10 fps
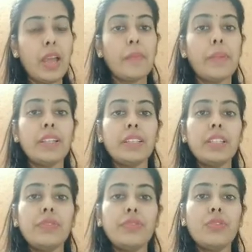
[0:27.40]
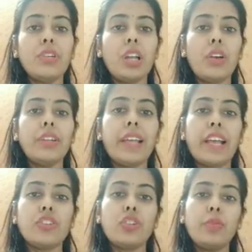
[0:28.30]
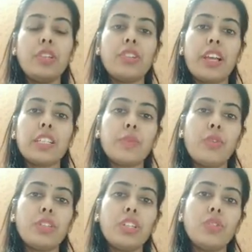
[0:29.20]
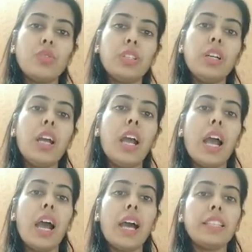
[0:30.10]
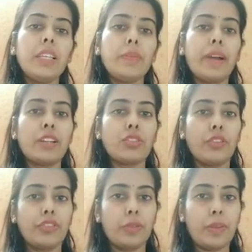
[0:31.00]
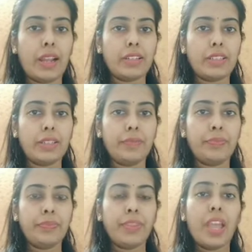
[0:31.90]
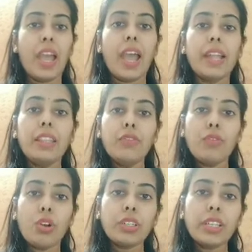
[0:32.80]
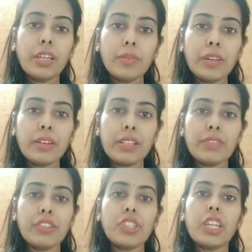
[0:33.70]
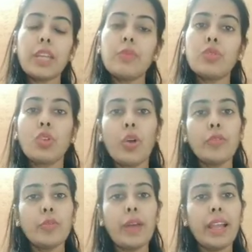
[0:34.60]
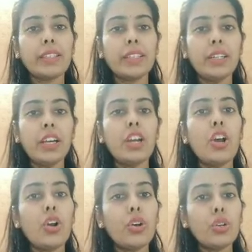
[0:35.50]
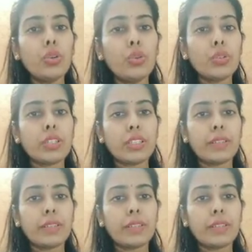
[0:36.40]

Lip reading: but this food now it has to be transported to the other parts of the plant, and the water and minerals which are absorbed by the roots,